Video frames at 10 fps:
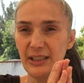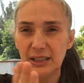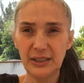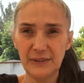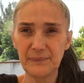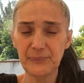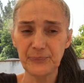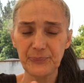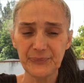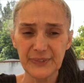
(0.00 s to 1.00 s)
in
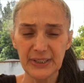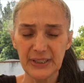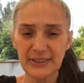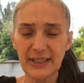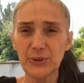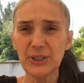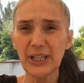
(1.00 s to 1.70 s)
Southern